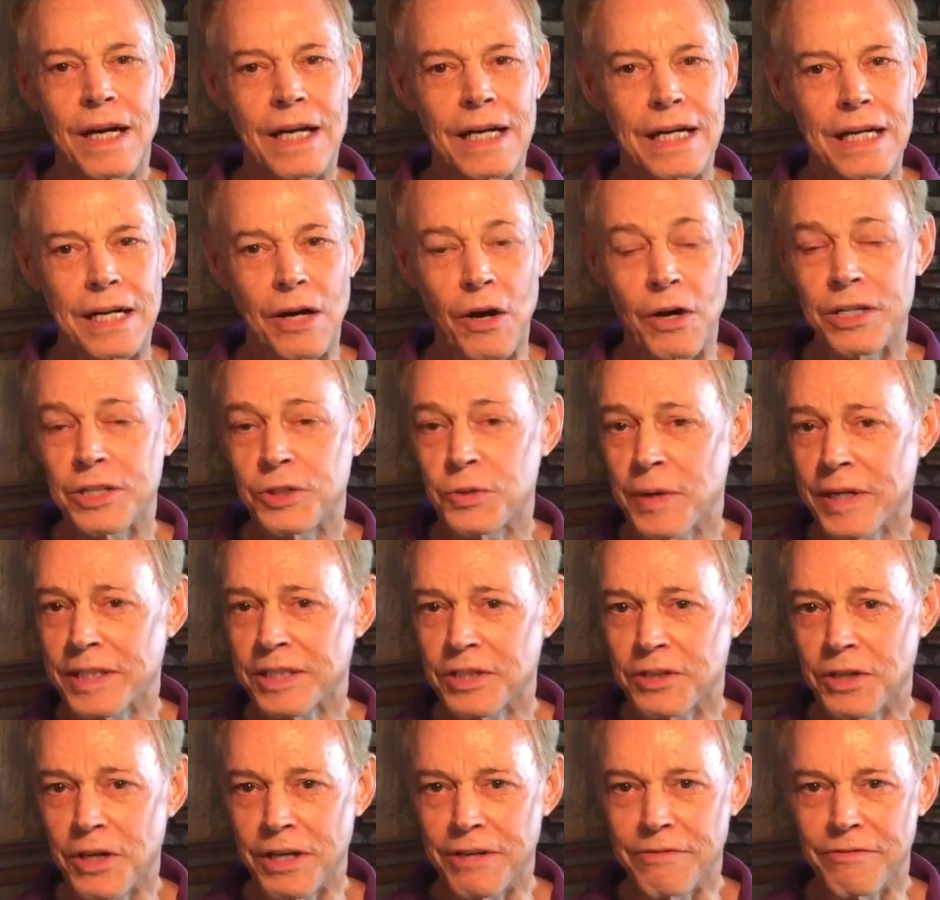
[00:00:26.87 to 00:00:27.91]
art
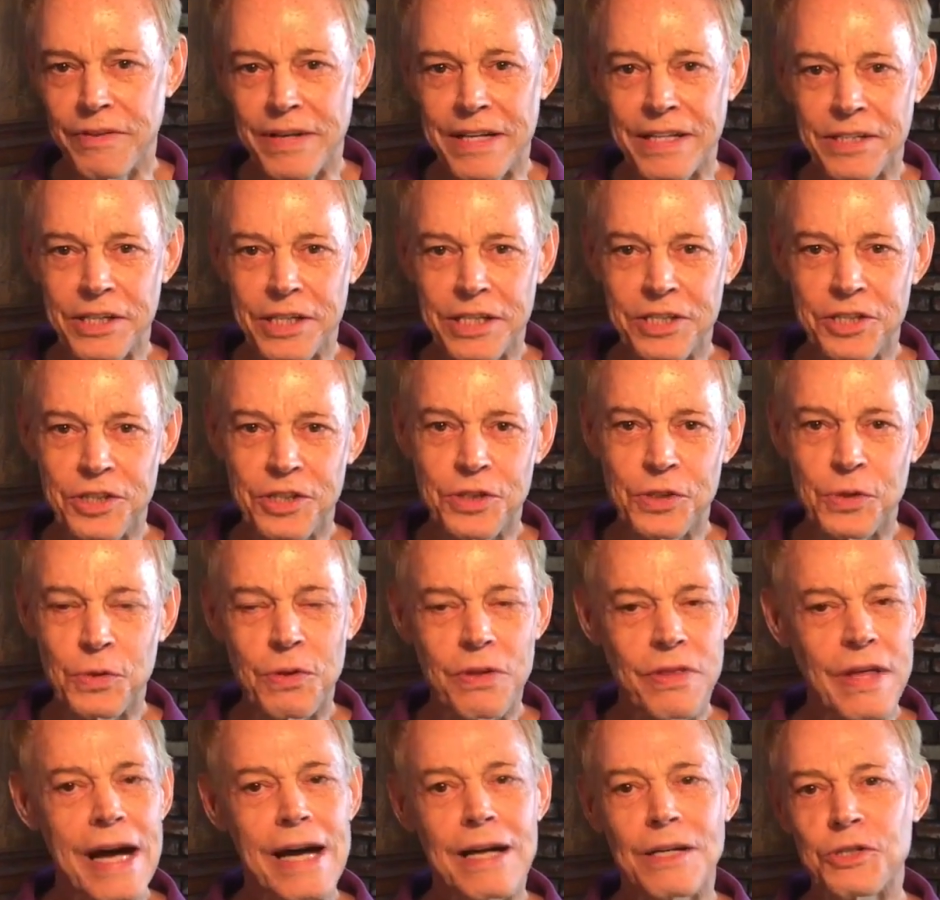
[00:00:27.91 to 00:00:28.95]
directed on Fantasia
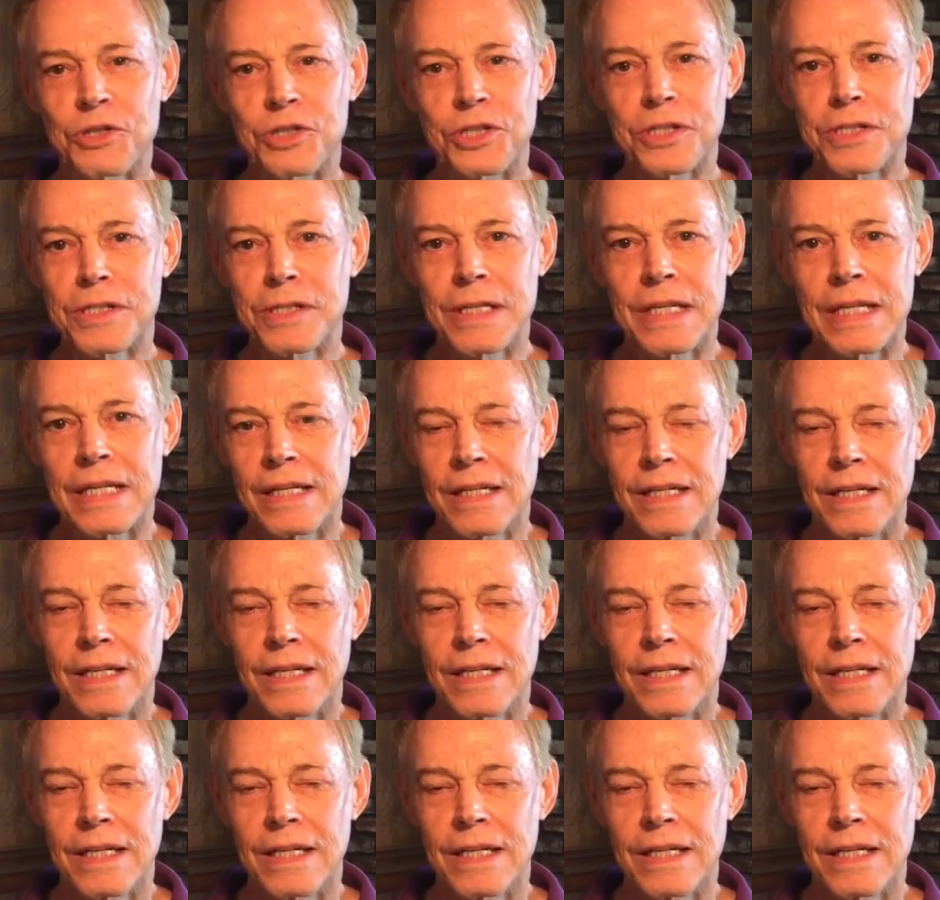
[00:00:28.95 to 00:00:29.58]
2000,